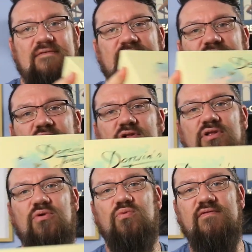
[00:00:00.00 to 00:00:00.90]

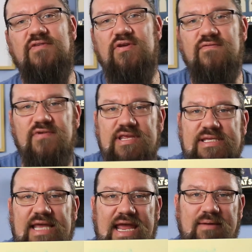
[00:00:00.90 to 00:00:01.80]
full review for
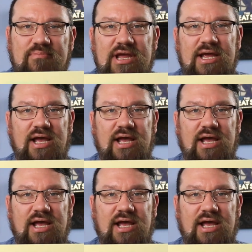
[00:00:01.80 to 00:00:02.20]
this game,